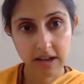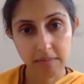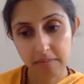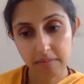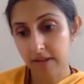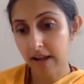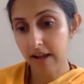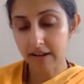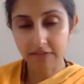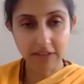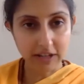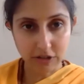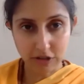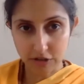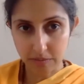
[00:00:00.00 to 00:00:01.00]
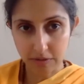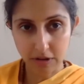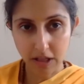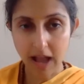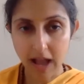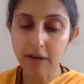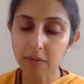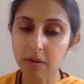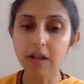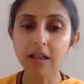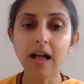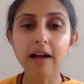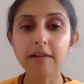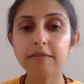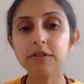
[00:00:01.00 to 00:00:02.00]
pluck a vegetable. I will
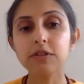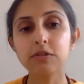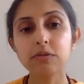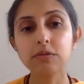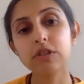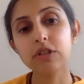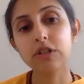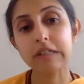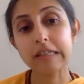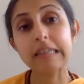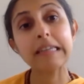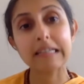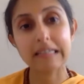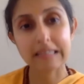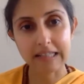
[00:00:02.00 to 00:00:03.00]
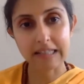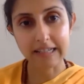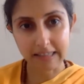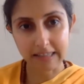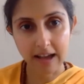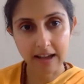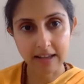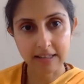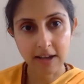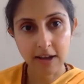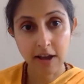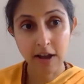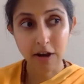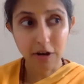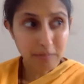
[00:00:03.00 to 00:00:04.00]
have to do certain things like
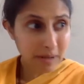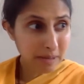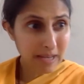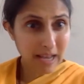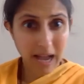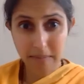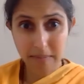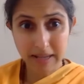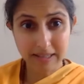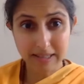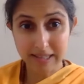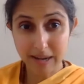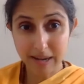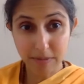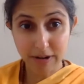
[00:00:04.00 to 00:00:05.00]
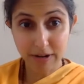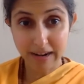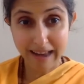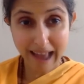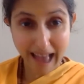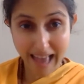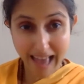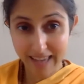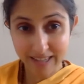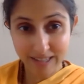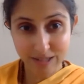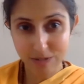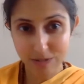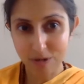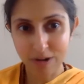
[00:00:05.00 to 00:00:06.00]
that. Or maybe I might step on an
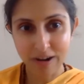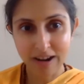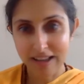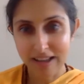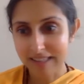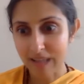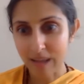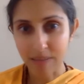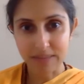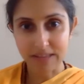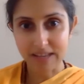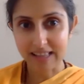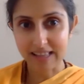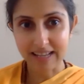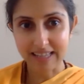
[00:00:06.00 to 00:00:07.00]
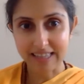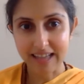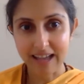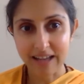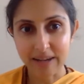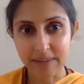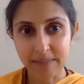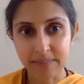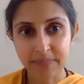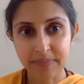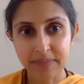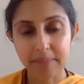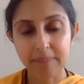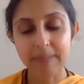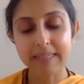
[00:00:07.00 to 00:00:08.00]
ant or something like that.
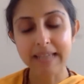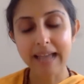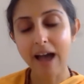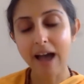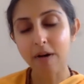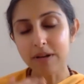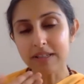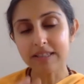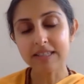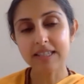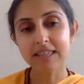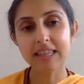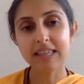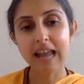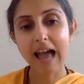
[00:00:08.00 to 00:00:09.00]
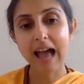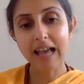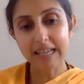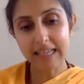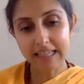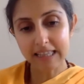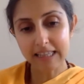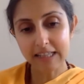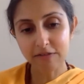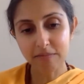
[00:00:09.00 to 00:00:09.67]
But how is it that I can live